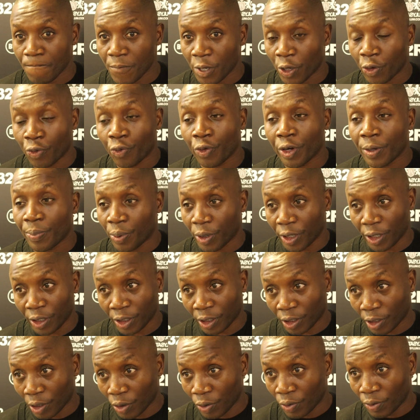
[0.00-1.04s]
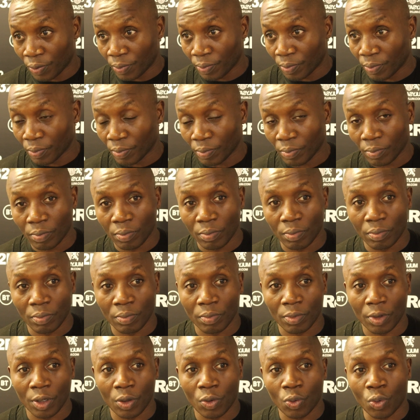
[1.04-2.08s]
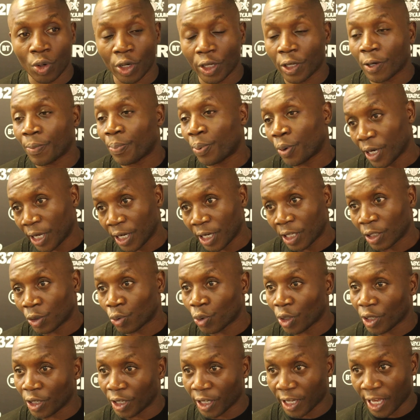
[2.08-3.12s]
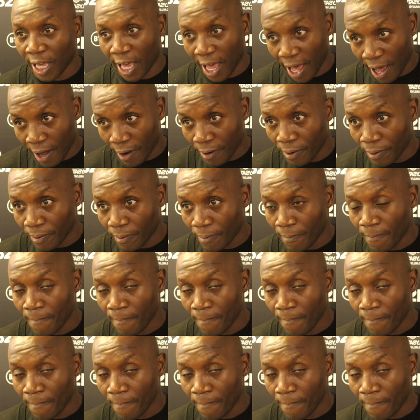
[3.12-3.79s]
You re-put your soul. What you put in is what you get out,